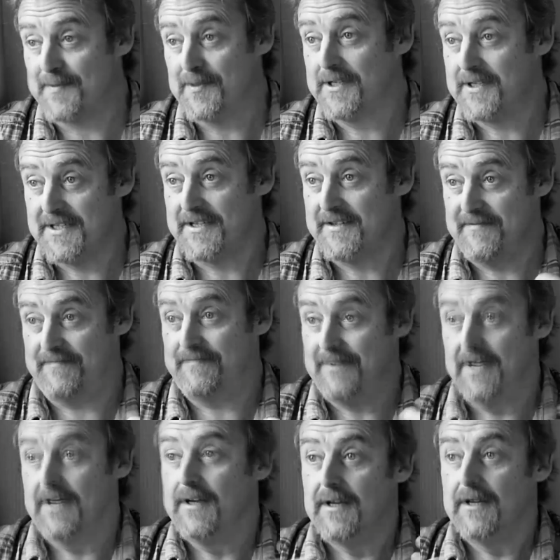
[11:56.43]
Because
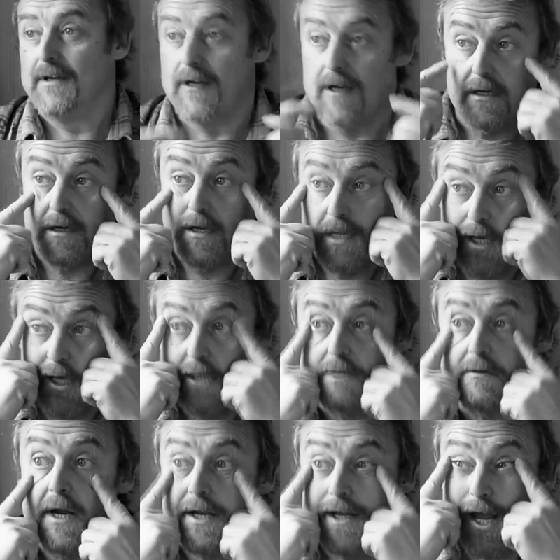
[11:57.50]
I got lines
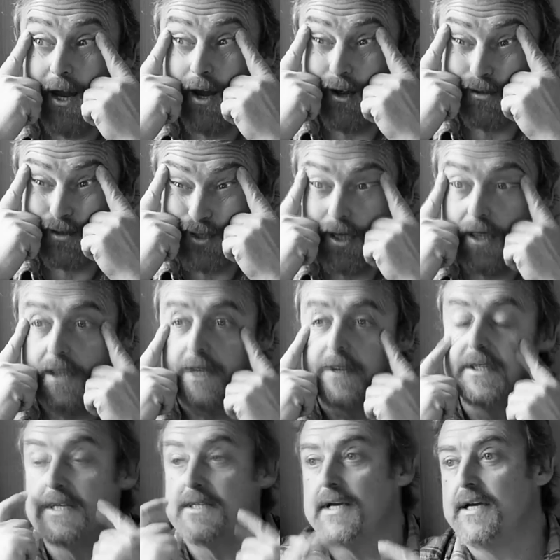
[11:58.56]
around here. I started
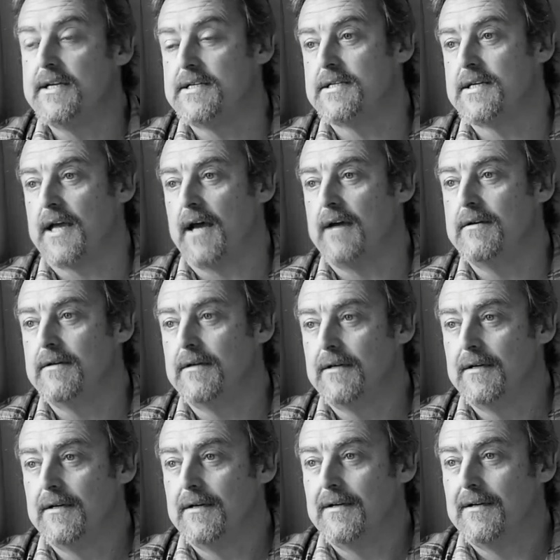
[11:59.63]
doing this ages ago.
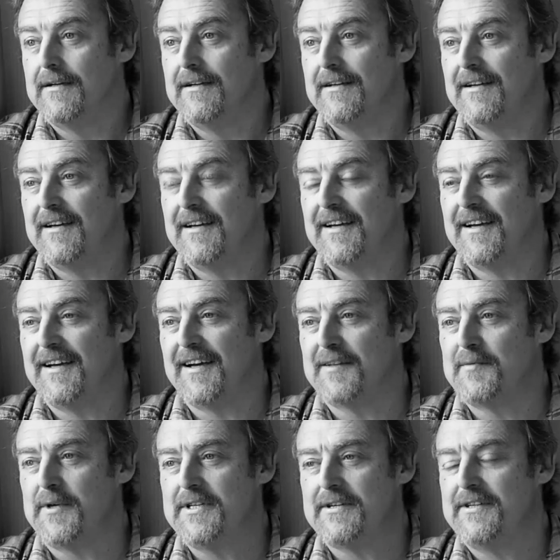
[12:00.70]

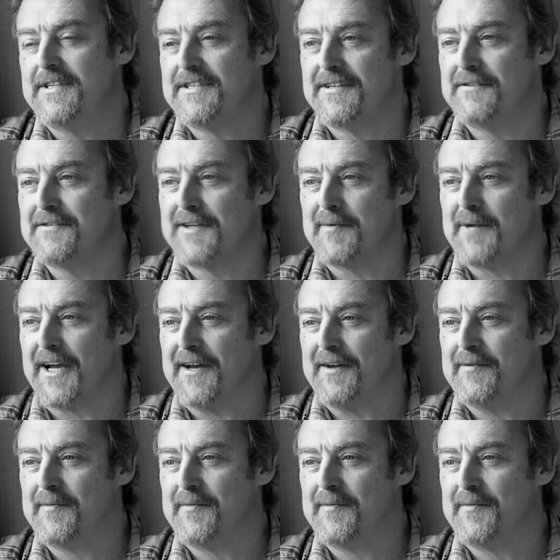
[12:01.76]
I'd been doing this a long time ago.